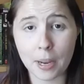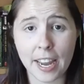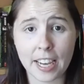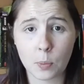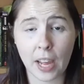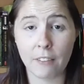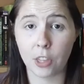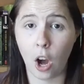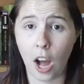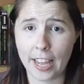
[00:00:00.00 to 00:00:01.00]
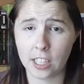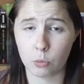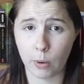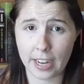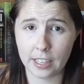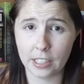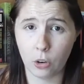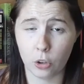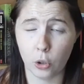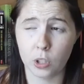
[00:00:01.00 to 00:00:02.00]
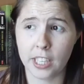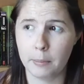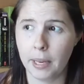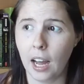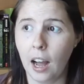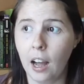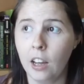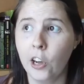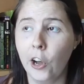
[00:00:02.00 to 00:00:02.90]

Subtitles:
Next, we have the highest rated on your TBR.